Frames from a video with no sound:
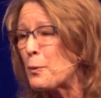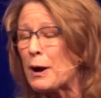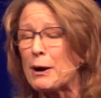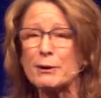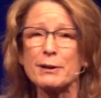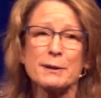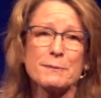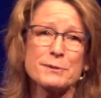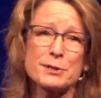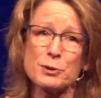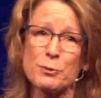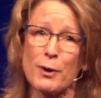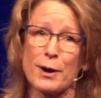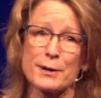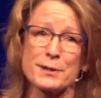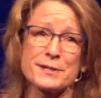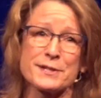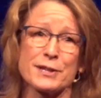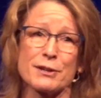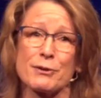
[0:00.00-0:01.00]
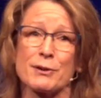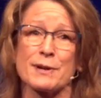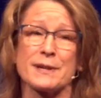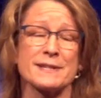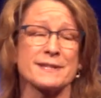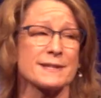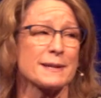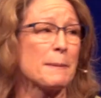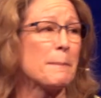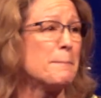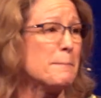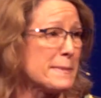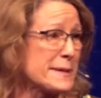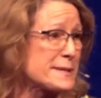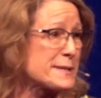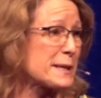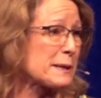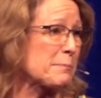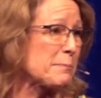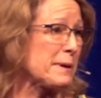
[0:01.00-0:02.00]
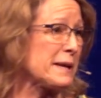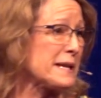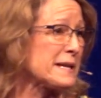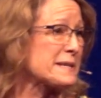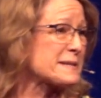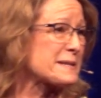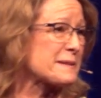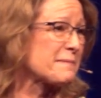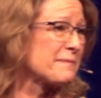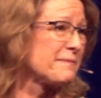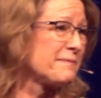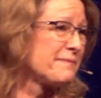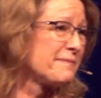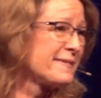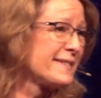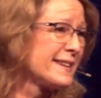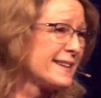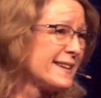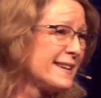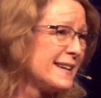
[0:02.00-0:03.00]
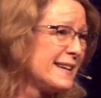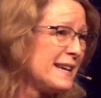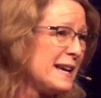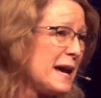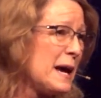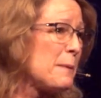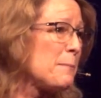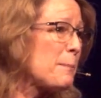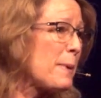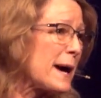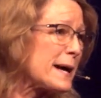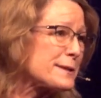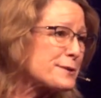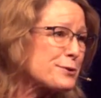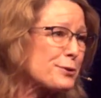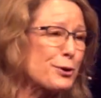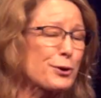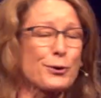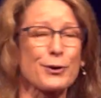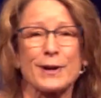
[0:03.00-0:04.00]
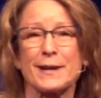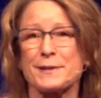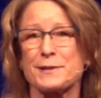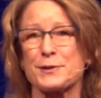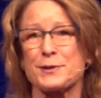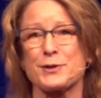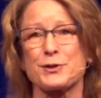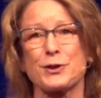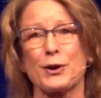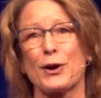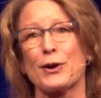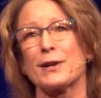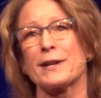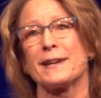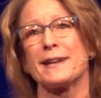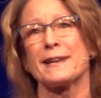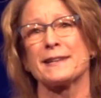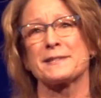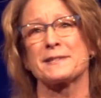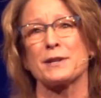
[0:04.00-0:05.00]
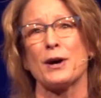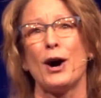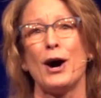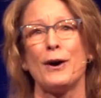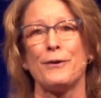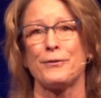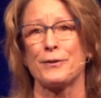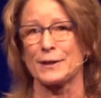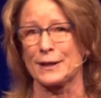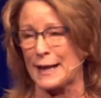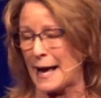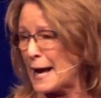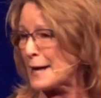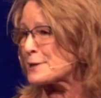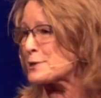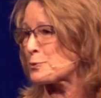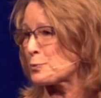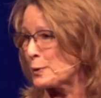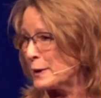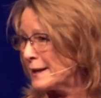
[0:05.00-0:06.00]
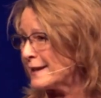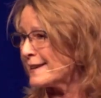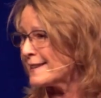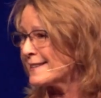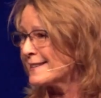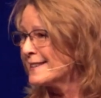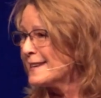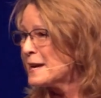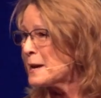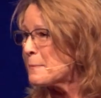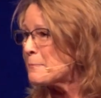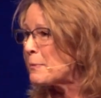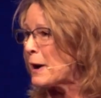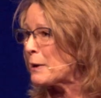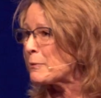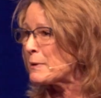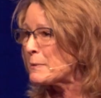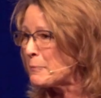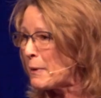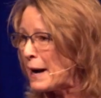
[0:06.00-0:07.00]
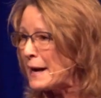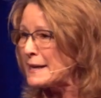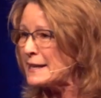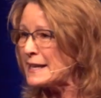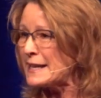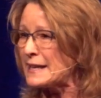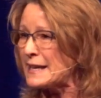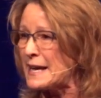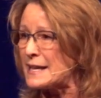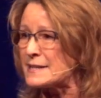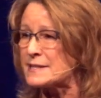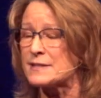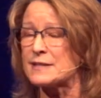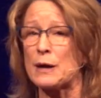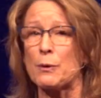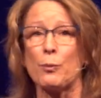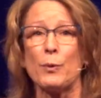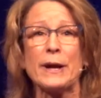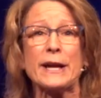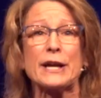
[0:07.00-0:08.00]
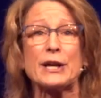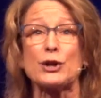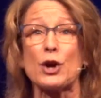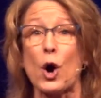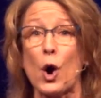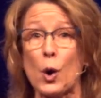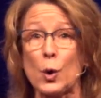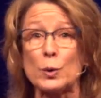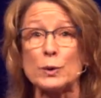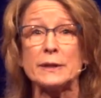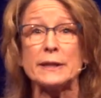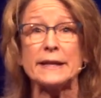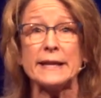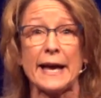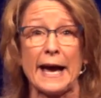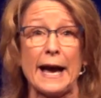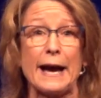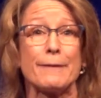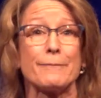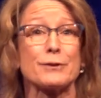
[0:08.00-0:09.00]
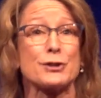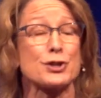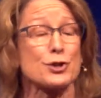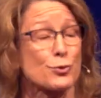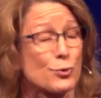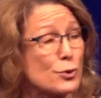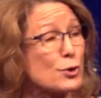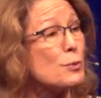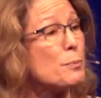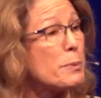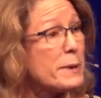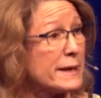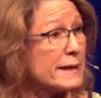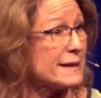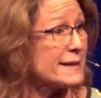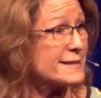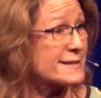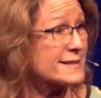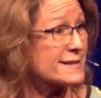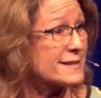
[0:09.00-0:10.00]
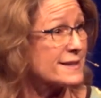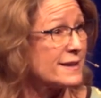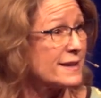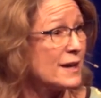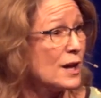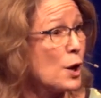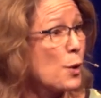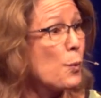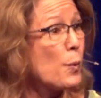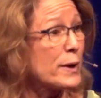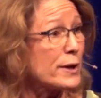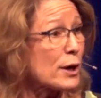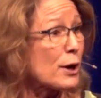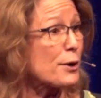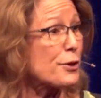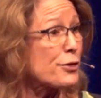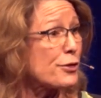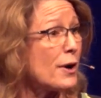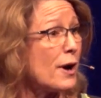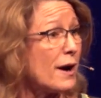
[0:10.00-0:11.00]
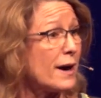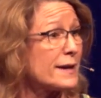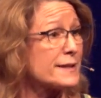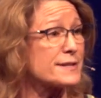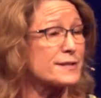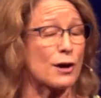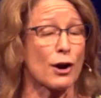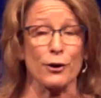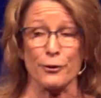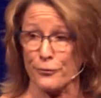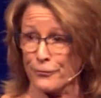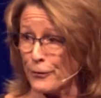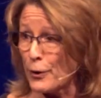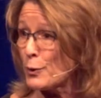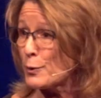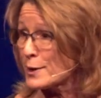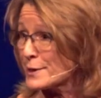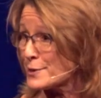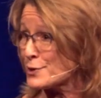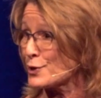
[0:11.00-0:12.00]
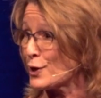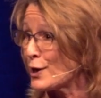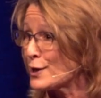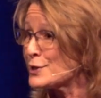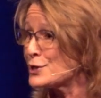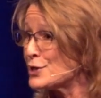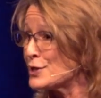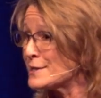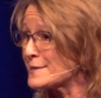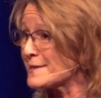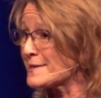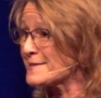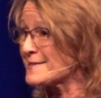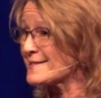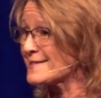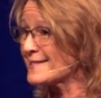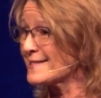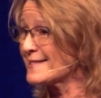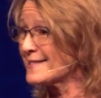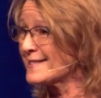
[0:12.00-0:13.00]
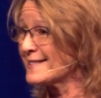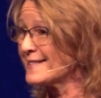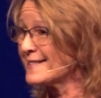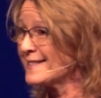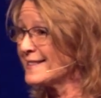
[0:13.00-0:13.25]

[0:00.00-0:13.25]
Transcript: Welcome to our series, Missing Peace. And Pastor Chris started us off last week by reminding us that we can only have true peace when our thoughts are focused on Jesus.